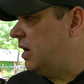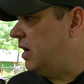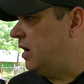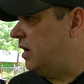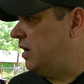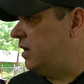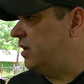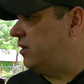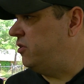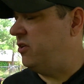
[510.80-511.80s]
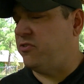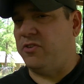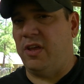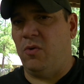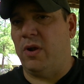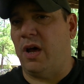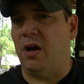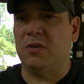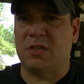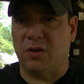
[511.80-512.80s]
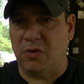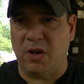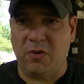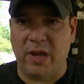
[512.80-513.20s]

You can see when I also go